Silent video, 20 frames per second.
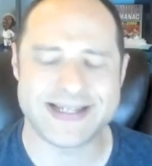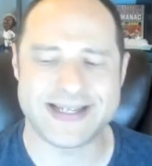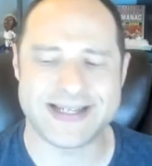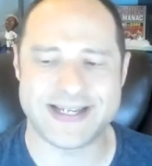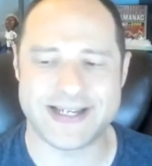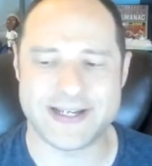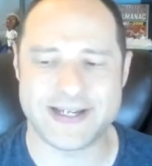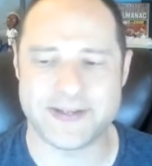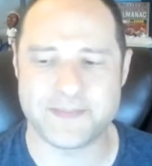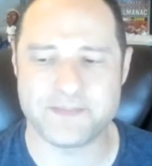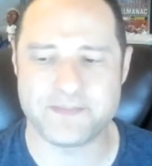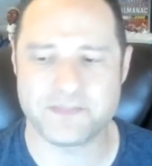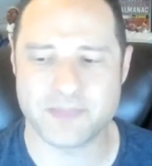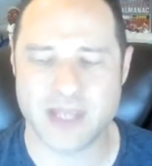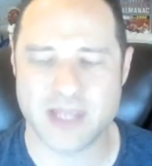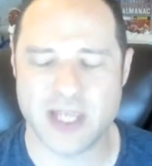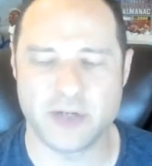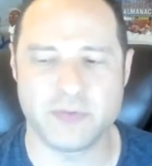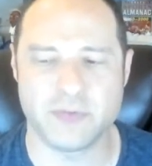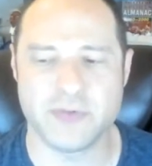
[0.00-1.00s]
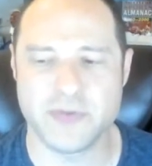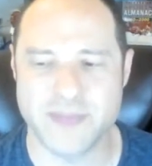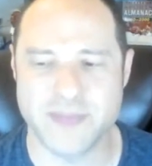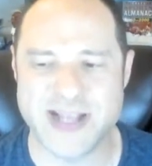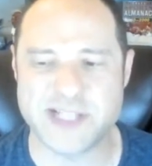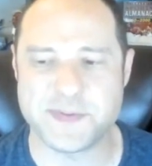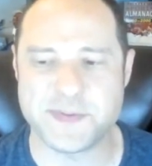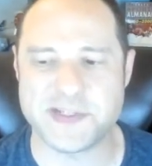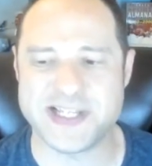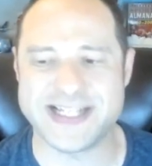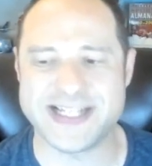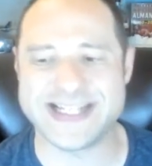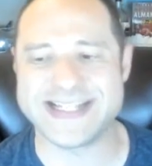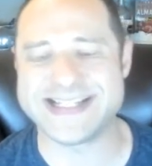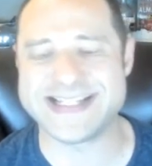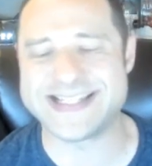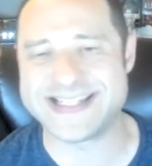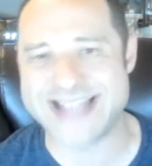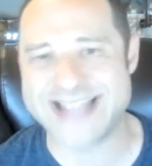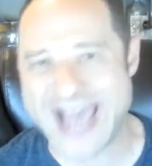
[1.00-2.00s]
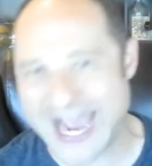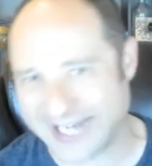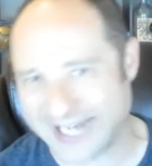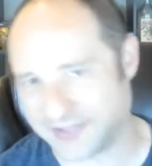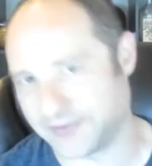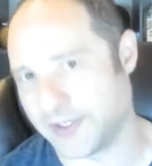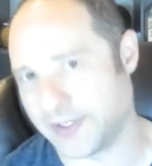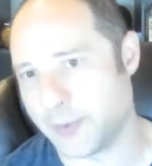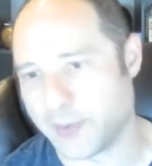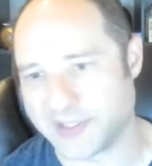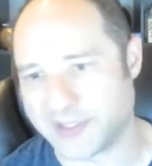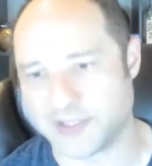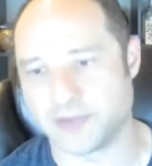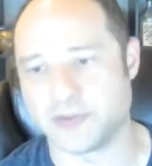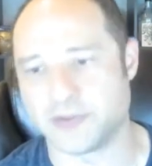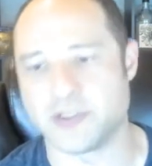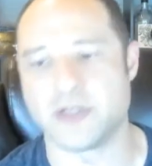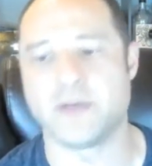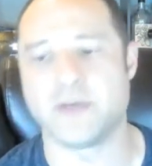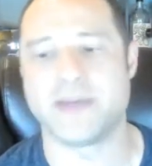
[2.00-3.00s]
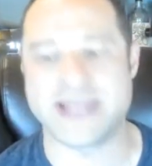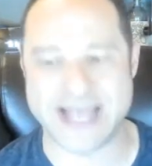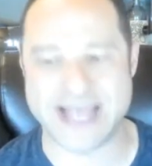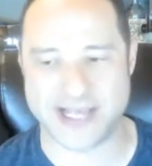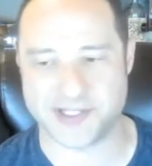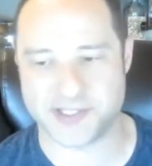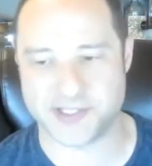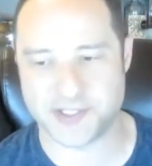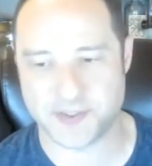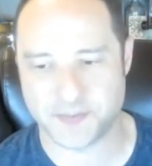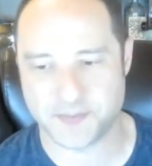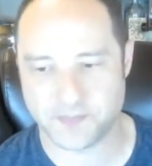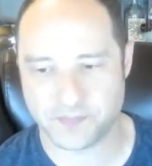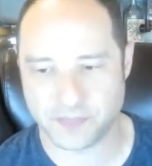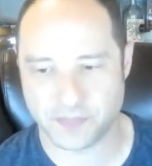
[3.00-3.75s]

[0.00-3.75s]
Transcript: It remains to be seen exactly what they'll do, but yes.